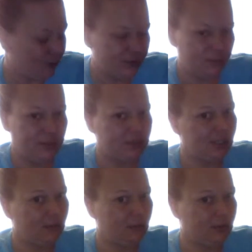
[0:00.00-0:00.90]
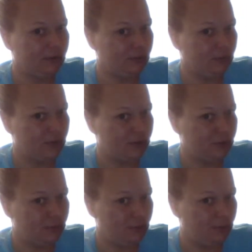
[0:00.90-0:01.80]
was a big thing with
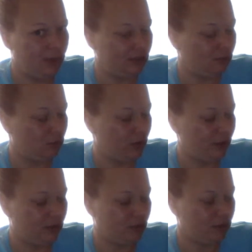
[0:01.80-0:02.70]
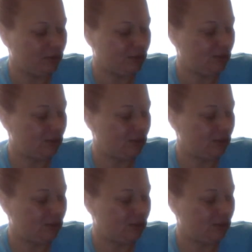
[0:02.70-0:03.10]
me and the boys was